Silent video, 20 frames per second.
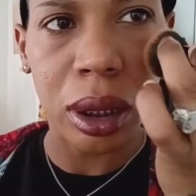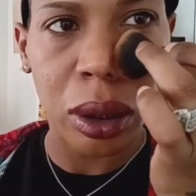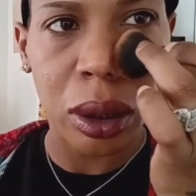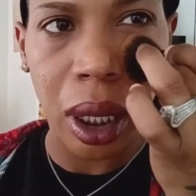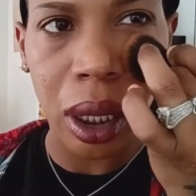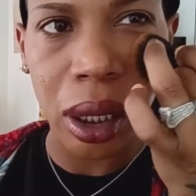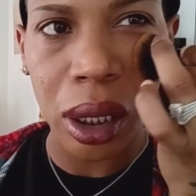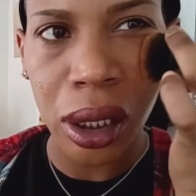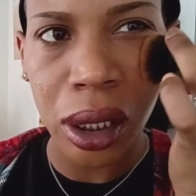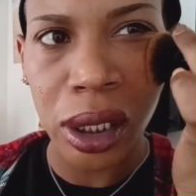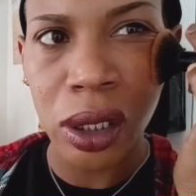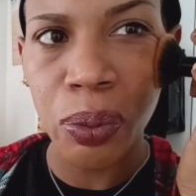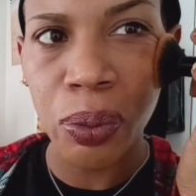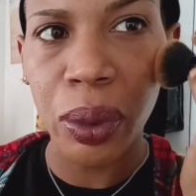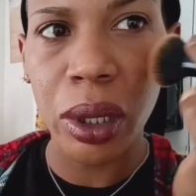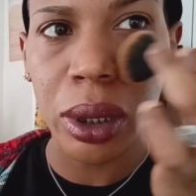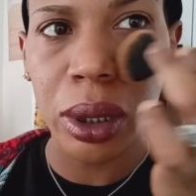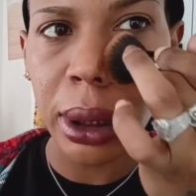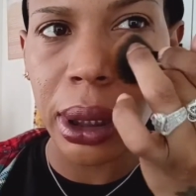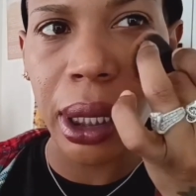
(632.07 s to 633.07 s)
just try to
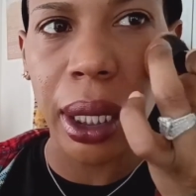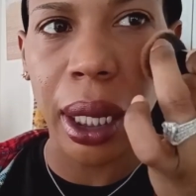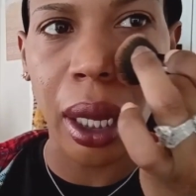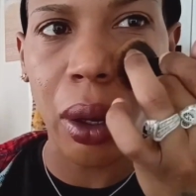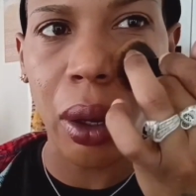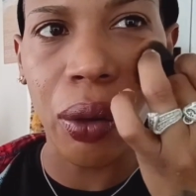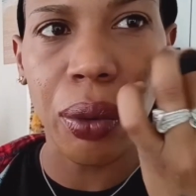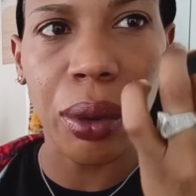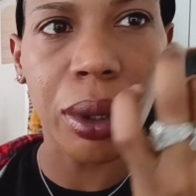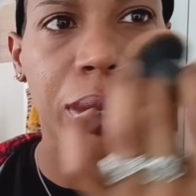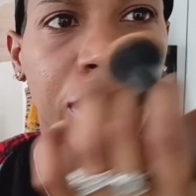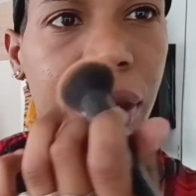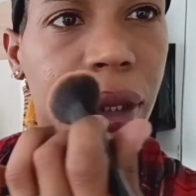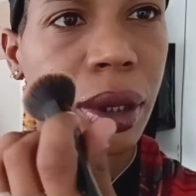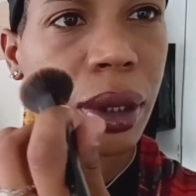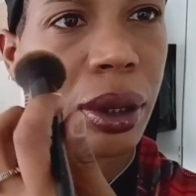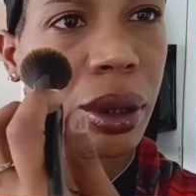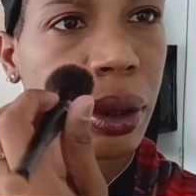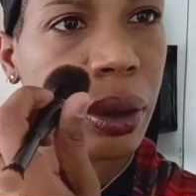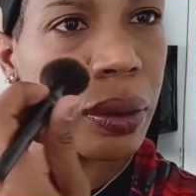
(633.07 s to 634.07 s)
disperse it
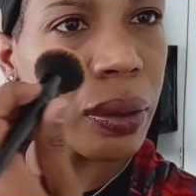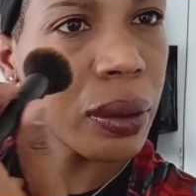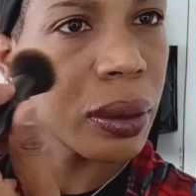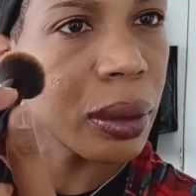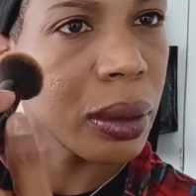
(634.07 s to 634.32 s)
outwards.